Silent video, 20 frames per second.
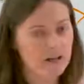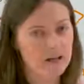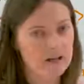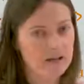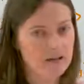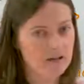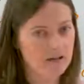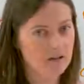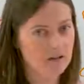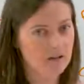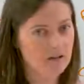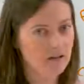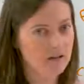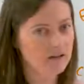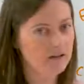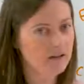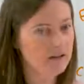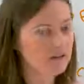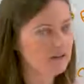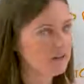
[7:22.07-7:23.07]
think
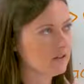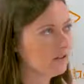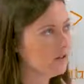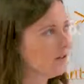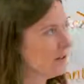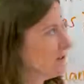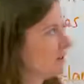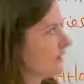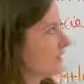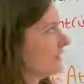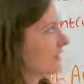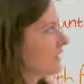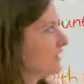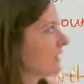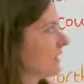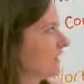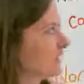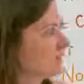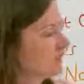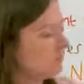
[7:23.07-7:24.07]
that in the United
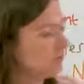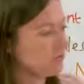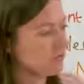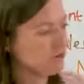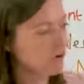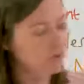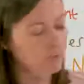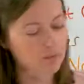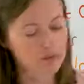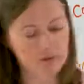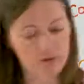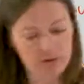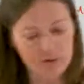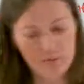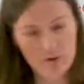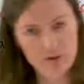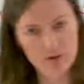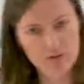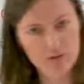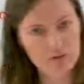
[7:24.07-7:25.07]
Kingdom we've got one of the
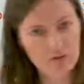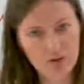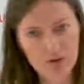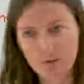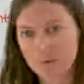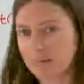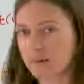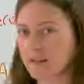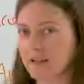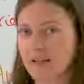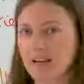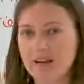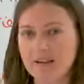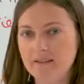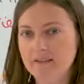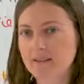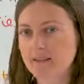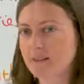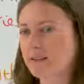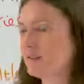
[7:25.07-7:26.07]
most
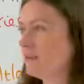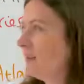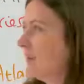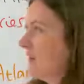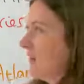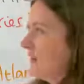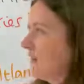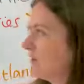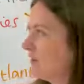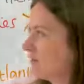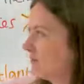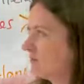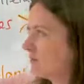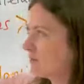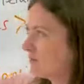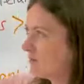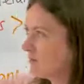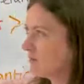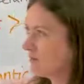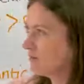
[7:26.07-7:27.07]
complicated
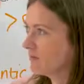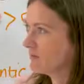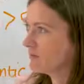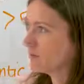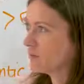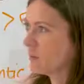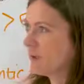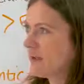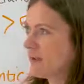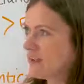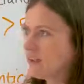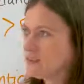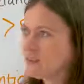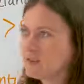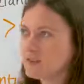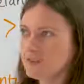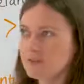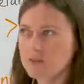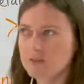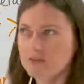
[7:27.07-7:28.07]

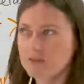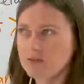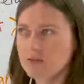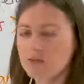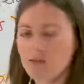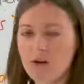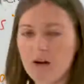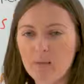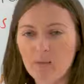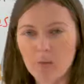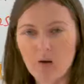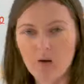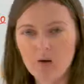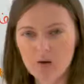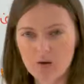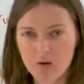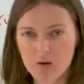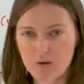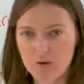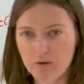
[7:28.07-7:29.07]
ways to describe our
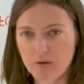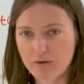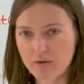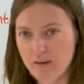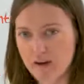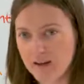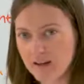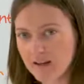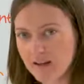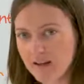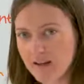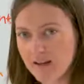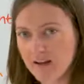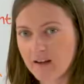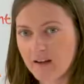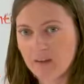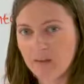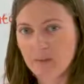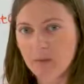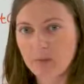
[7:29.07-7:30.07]
geography.
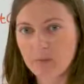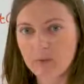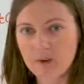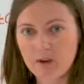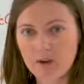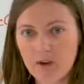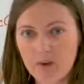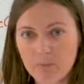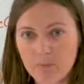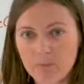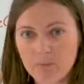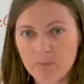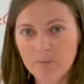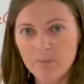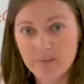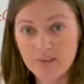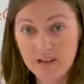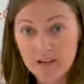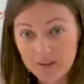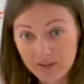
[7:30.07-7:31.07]
When we come
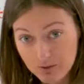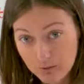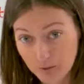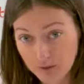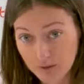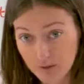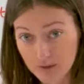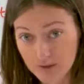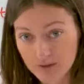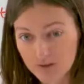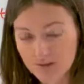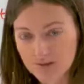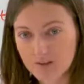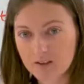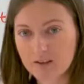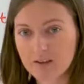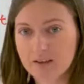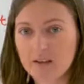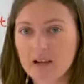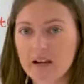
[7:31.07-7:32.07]
next, we're going to
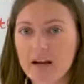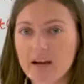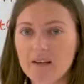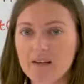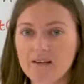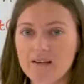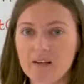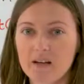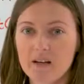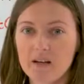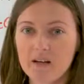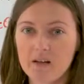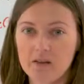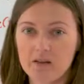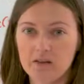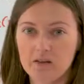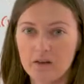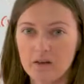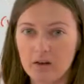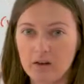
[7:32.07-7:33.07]
look at
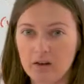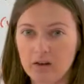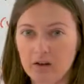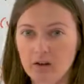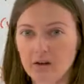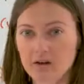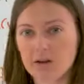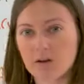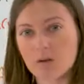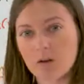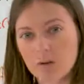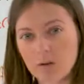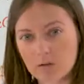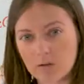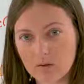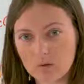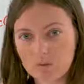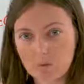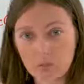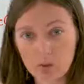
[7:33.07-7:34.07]
the
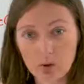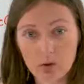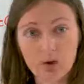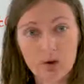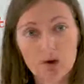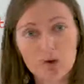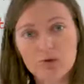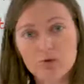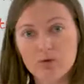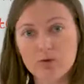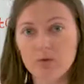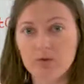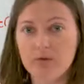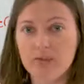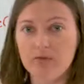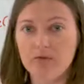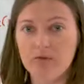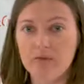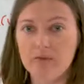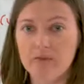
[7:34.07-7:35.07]
more cultural
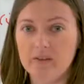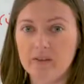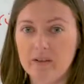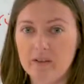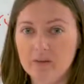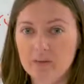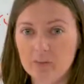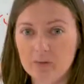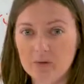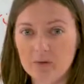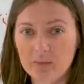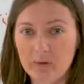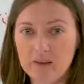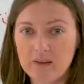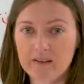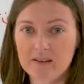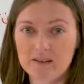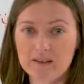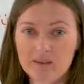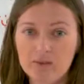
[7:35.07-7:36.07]
differences
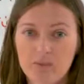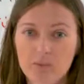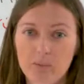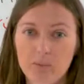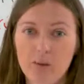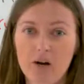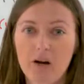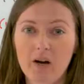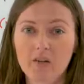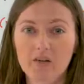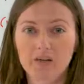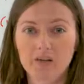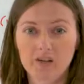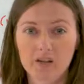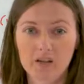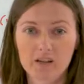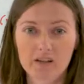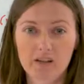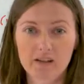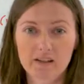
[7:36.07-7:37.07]
between the different parts of
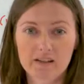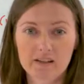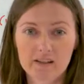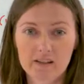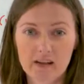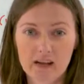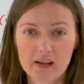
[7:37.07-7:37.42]
the United